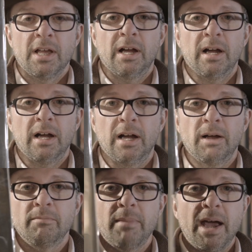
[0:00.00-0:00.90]

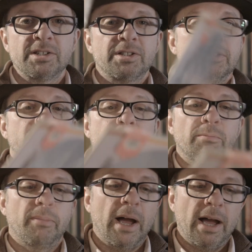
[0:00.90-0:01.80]

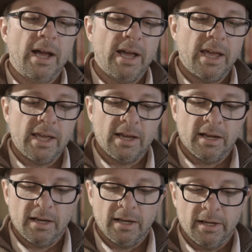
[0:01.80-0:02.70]
mastered
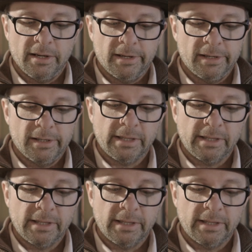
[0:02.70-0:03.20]
by